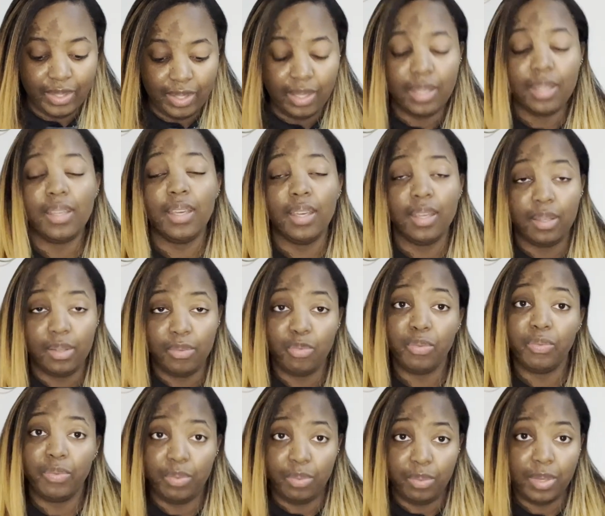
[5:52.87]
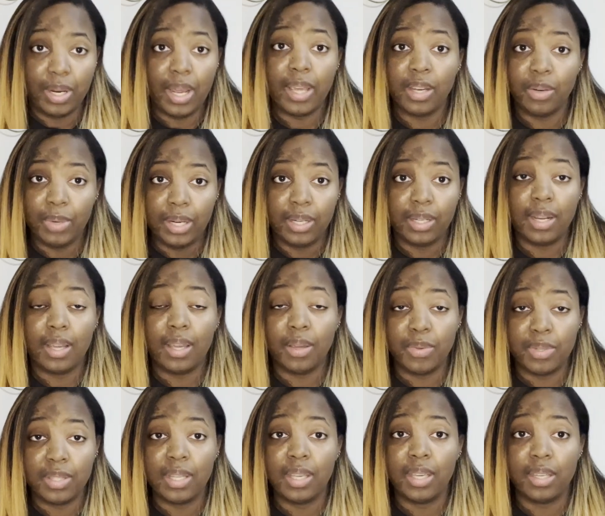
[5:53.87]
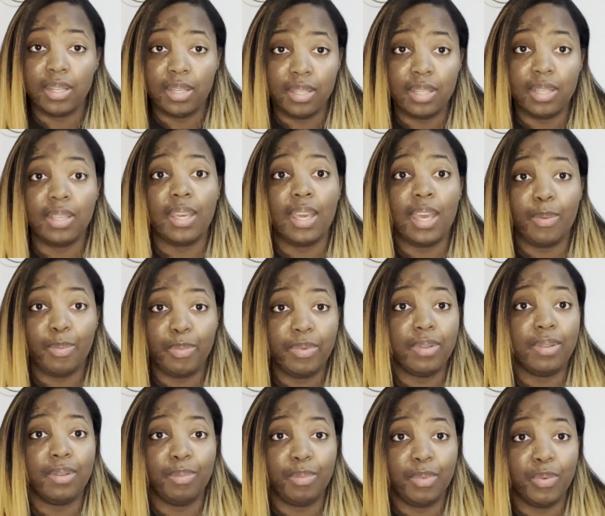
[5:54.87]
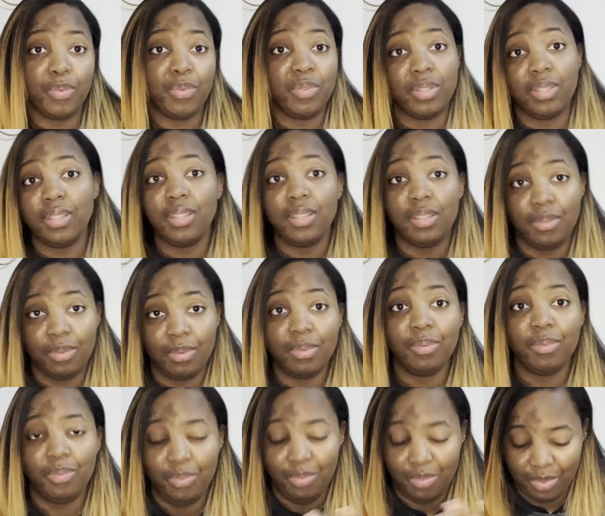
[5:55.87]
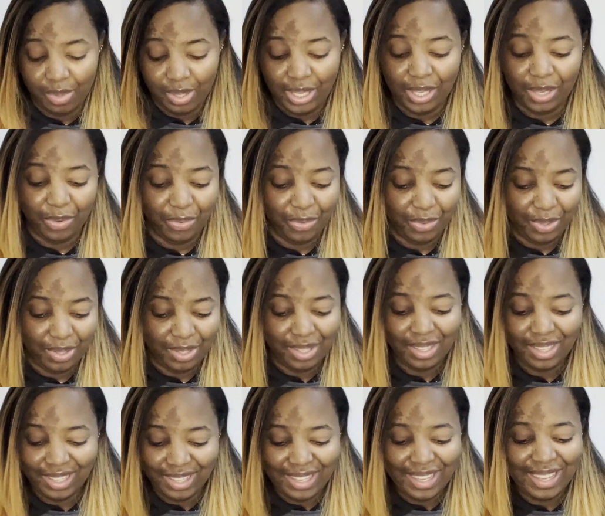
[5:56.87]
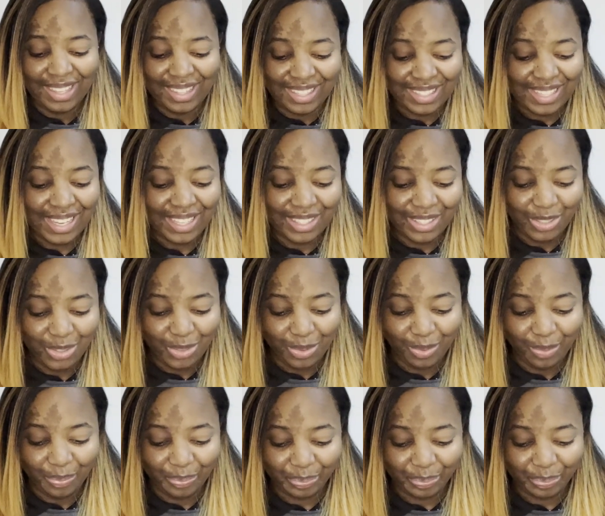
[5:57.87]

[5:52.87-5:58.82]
yeah, Naya right now is thinking it did happen, but we'll see if it's actually true.